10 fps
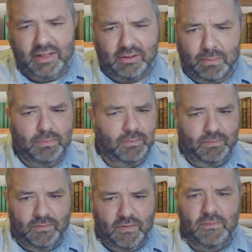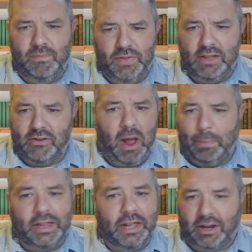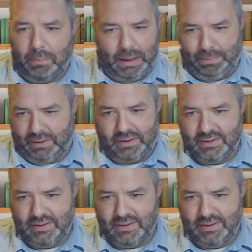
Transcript: these are not political people.